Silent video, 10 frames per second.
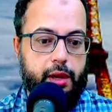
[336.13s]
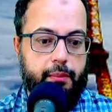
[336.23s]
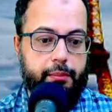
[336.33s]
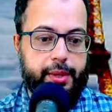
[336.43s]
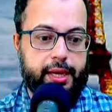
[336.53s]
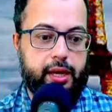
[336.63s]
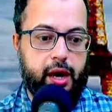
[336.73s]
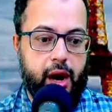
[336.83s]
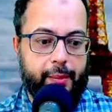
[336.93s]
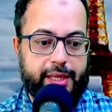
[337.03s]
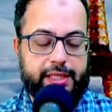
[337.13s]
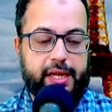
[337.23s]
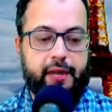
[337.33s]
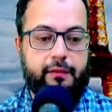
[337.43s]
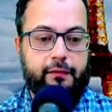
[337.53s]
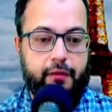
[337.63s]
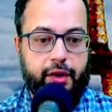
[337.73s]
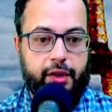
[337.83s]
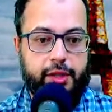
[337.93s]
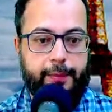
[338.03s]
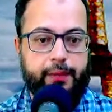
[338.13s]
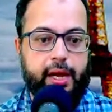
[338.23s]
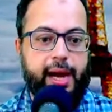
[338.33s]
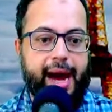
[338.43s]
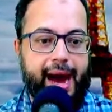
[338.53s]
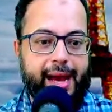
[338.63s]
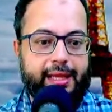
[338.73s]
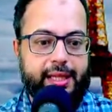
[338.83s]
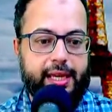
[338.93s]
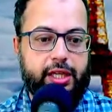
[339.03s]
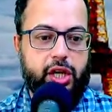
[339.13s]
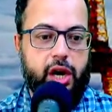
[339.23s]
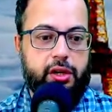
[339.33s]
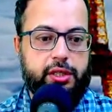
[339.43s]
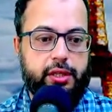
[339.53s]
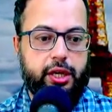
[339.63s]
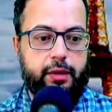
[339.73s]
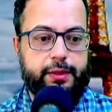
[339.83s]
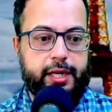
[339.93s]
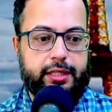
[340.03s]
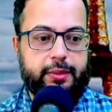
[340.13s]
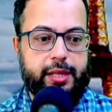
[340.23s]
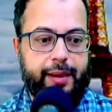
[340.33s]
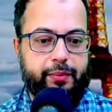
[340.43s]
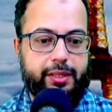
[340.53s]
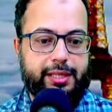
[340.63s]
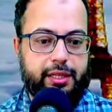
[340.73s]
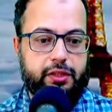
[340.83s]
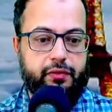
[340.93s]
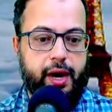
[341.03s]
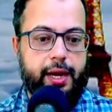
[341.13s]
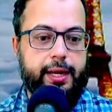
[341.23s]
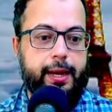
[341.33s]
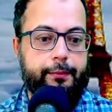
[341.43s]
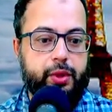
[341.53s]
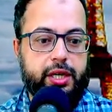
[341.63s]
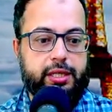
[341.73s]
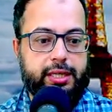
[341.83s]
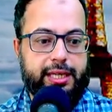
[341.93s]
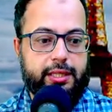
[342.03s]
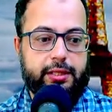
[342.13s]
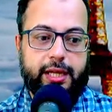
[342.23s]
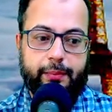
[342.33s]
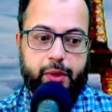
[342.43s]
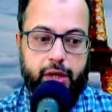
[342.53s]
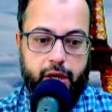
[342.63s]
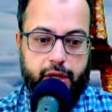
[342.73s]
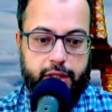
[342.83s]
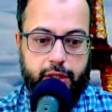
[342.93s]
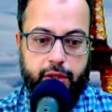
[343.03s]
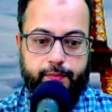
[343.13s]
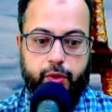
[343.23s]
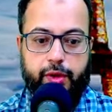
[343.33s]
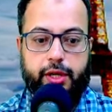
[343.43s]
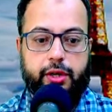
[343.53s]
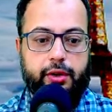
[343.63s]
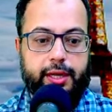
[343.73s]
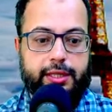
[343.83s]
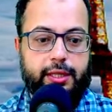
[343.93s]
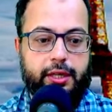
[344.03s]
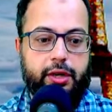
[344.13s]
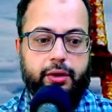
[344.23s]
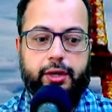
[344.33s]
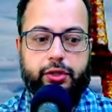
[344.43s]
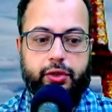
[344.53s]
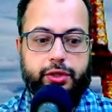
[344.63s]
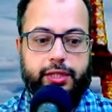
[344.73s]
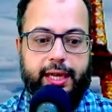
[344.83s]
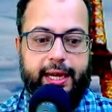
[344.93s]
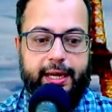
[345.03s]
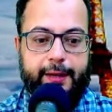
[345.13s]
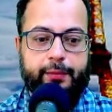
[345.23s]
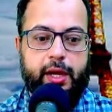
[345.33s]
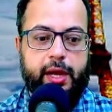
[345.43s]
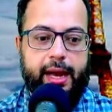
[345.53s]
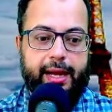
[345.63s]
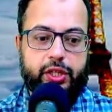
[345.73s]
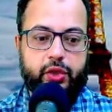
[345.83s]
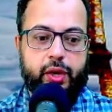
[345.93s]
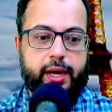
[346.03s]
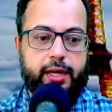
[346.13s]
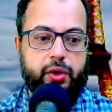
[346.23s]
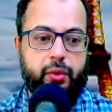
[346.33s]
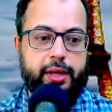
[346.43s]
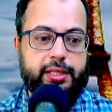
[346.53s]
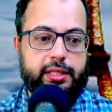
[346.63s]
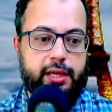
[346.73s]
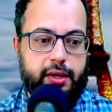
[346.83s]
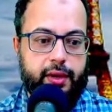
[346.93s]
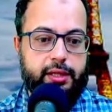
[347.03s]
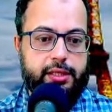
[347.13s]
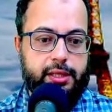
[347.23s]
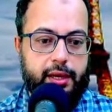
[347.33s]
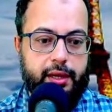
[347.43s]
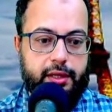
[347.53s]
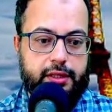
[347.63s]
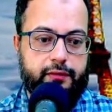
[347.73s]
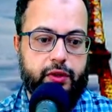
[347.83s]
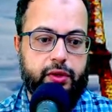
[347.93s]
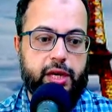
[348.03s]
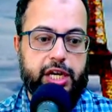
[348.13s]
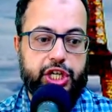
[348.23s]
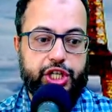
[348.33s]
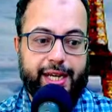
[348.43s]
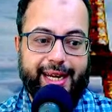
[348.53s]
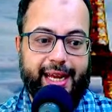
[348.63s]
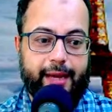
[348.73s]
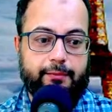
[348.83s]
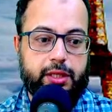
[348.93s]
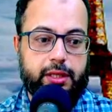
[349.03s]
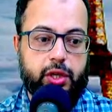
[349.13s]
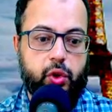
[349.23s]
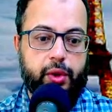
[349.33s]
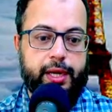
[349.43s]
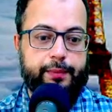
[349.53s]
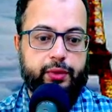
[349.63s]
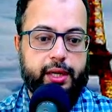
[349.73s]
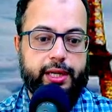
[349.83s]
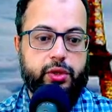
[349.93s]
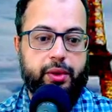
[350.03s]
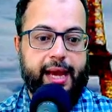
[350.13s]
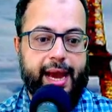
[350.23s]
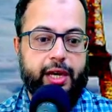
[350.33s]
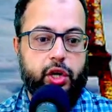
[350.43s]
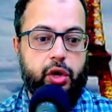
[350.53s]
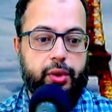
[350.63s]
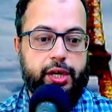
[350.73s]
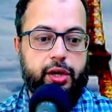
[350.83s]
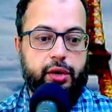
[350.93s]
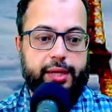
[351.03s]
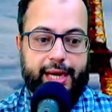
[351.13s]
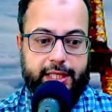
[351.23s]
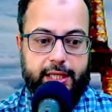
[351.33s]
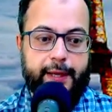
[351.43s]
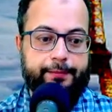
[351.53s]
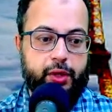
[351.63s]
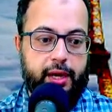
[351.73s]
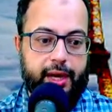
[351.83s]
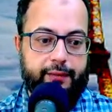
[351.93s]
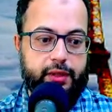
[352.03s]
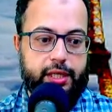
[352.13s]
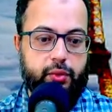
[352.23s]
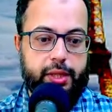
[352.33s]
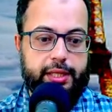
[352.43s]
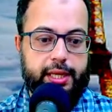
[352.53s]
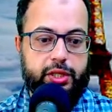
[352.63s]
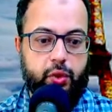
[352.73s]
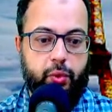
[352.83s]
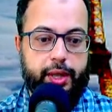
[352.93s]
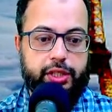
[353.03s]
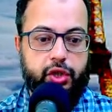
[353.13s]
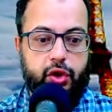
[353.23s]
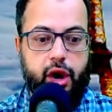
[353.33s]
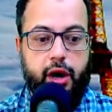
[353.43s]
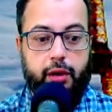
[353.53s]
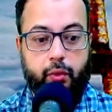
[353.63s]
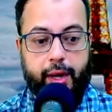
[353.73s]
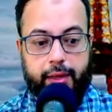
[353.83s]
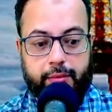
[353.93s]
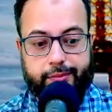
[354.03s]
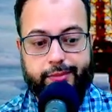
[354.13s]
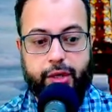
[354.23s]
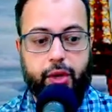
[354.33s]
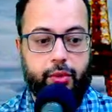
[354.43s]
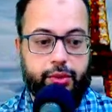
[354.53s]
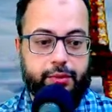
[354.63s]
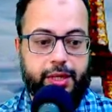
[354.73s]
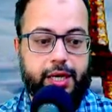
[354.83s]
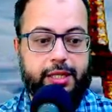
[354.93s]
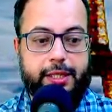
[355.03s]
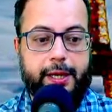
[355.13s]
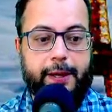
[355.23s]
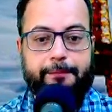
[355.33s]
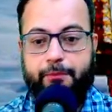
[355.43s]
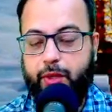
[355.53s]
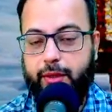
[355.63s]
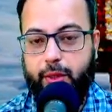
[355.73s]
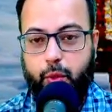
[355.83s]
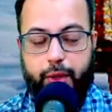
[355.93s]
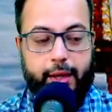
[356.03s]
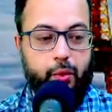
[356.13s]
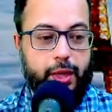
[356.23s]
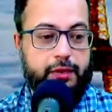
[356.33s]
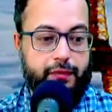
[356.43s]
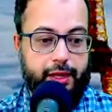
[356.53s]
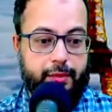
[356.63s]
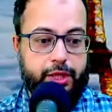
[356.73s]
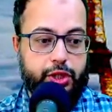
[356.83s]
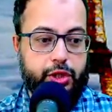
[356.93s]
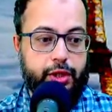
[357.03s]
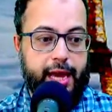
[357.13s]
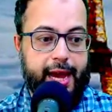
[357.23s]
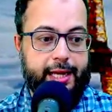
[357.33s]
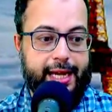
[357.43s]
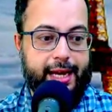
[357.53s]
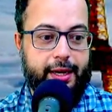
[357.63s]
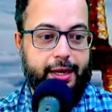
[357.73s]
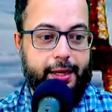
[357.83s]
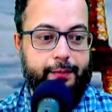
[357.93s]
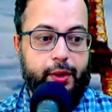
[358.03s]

be commenting further. I think, quote, the objectives have been satisfied because lessons have been learned, quote unquote, a senior royal source added. Elsewhere in Queen's Herald Sun interview, she claimed the Queen, the late Queen, had no ego yet loved it when things went wrong. Well, no, because the Queen was very much good at handling